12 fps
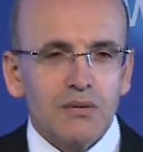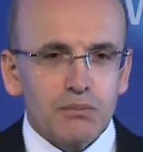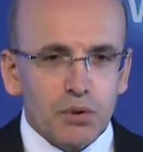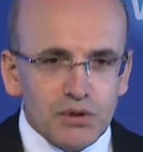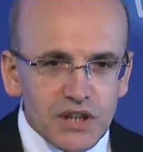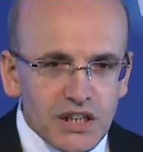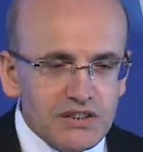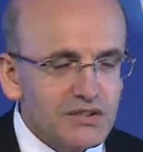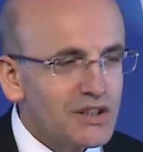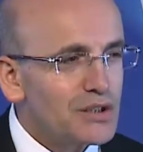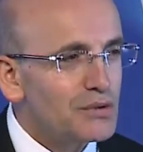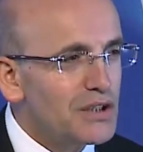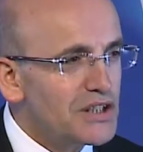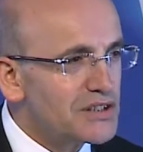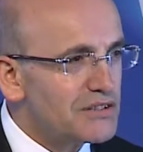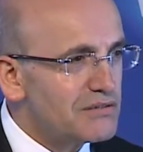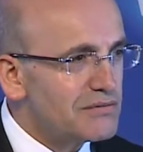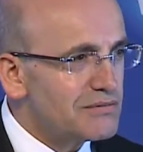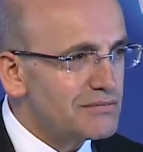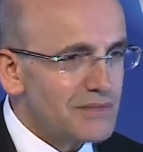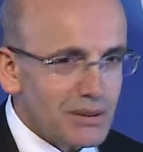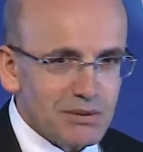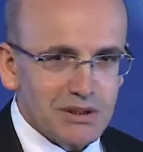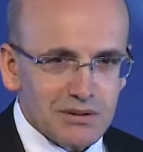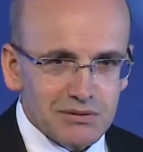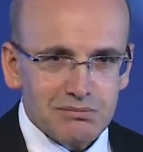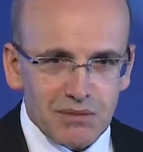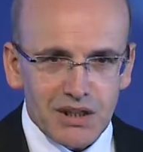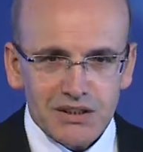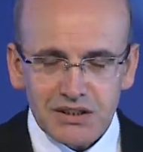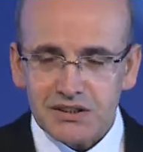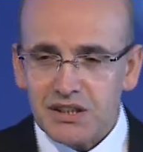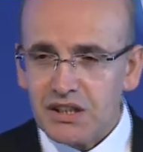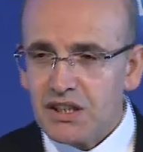product regulation, markets.